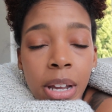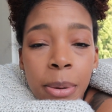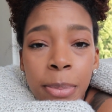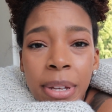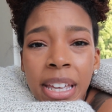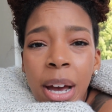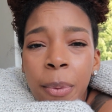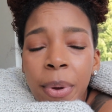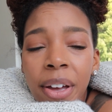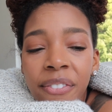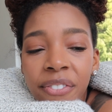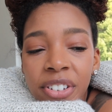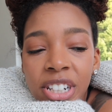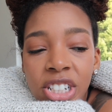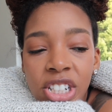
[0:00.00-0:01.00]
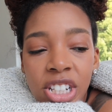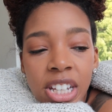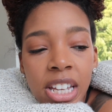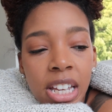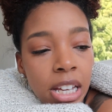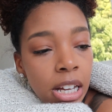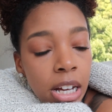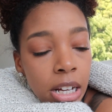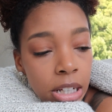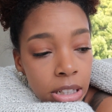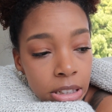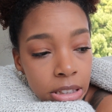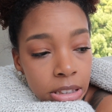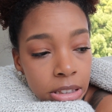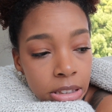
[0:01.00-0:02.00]
But yeah, we haven't finished it.
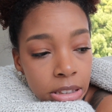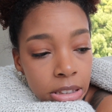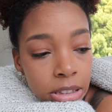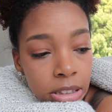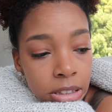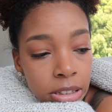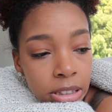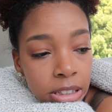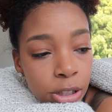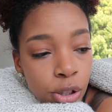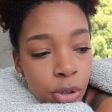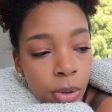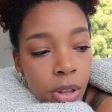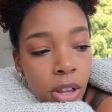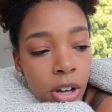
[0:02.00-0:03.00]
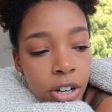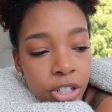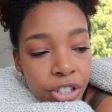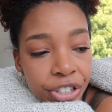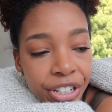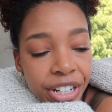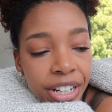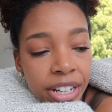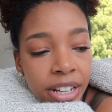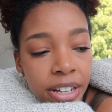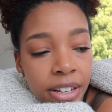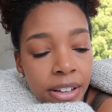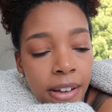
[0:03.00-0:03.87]
Chris is doing laundry.